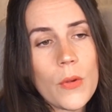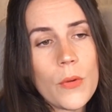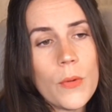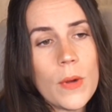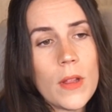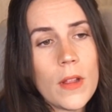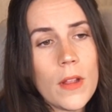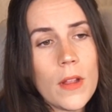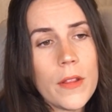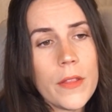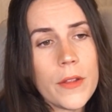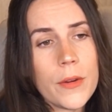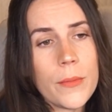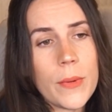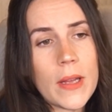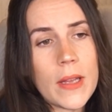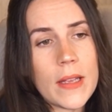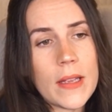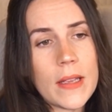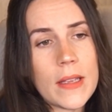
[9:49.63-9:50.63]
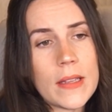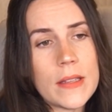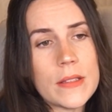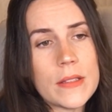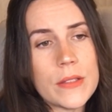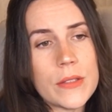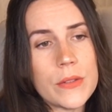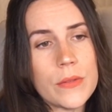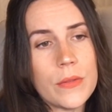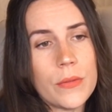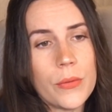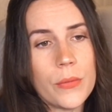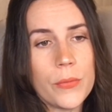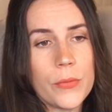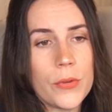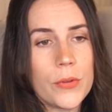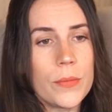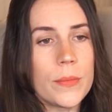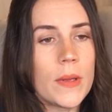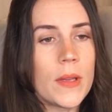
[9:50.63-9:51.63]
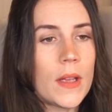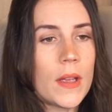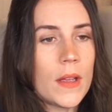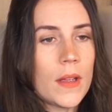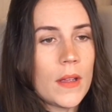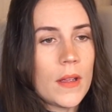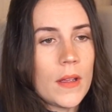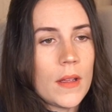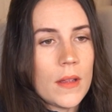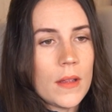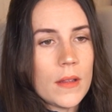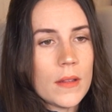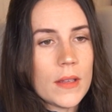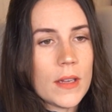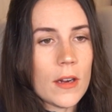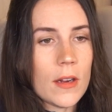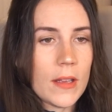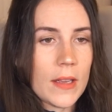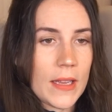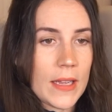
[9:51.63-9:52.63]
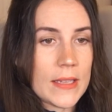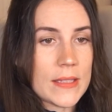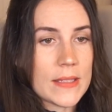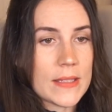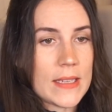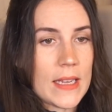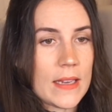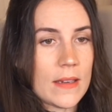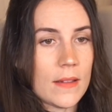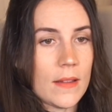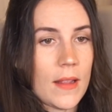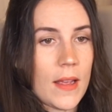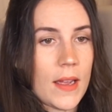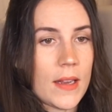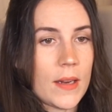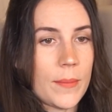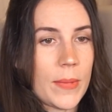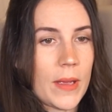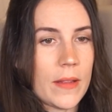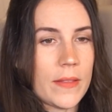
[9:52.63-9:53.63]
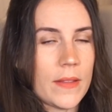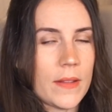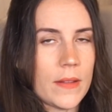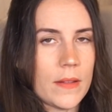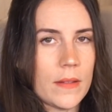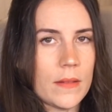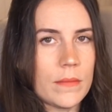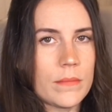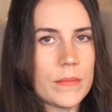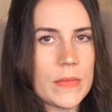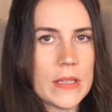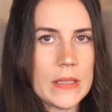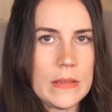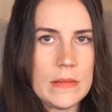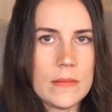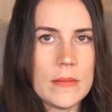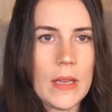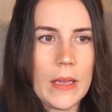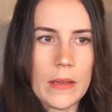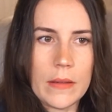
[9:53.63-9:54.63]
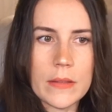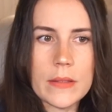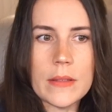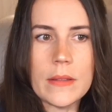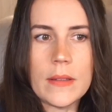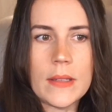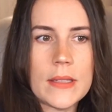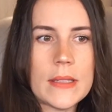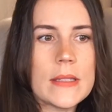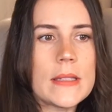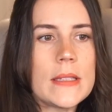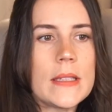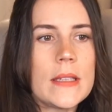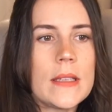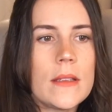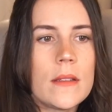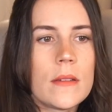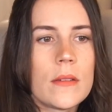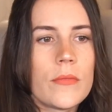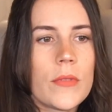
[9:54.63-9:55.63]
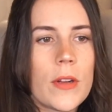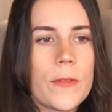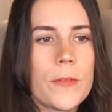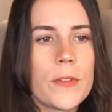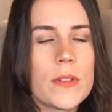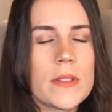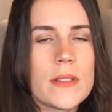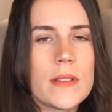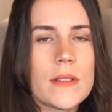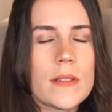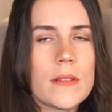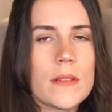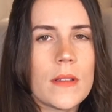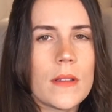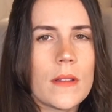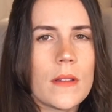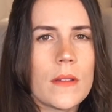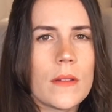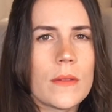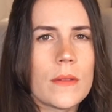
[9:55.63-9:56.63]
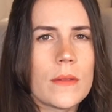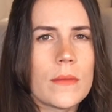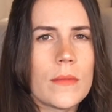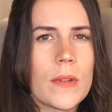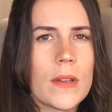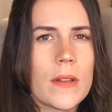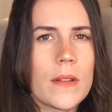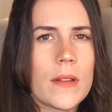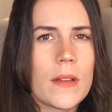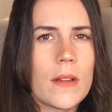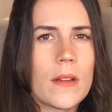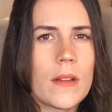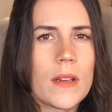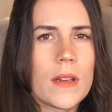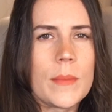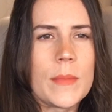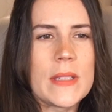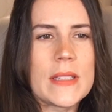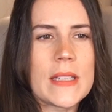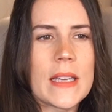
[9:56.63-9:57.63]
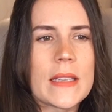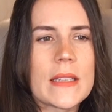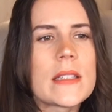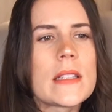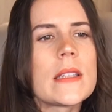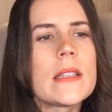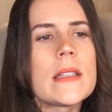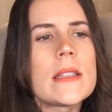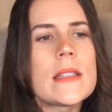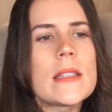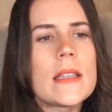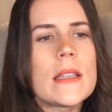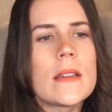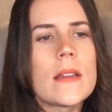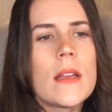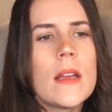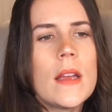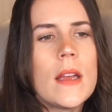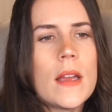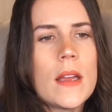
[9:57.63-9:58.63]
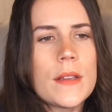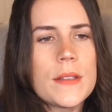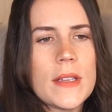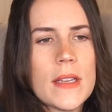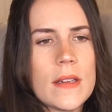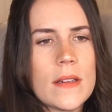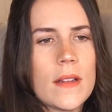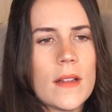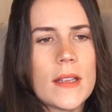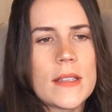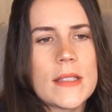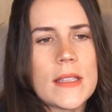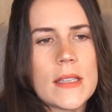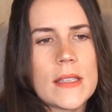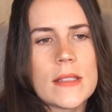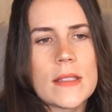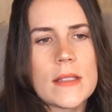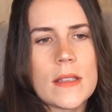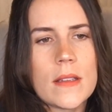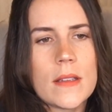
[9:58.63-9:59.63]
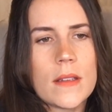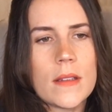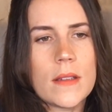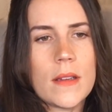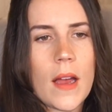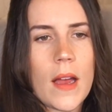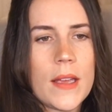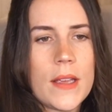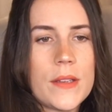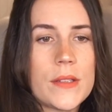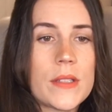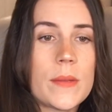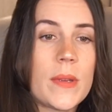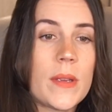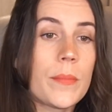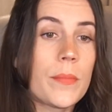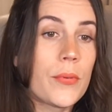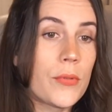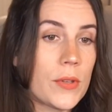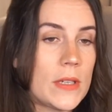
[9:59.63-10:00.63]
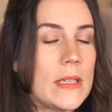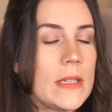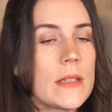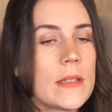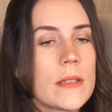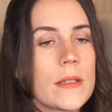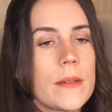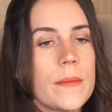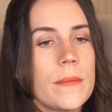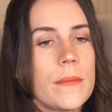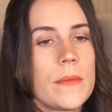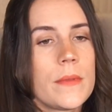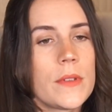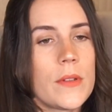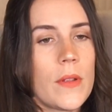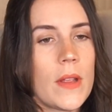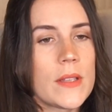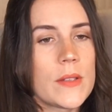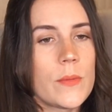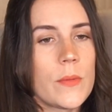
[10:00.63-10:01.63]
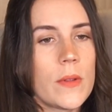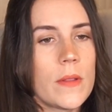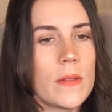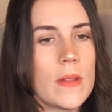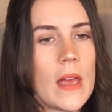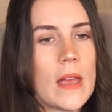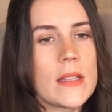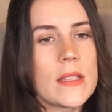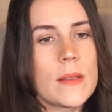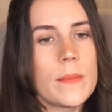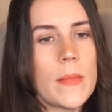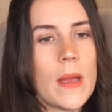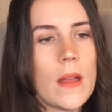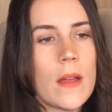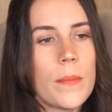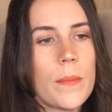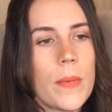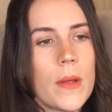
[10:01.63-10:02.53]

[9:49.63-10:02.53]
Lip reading: Well, on their way into the room, Geralt asks Dandelion about his excellency references, like, oh, why are they calling him his excellency? And Dandelion says the guy used to be a priest, so that's what that's about.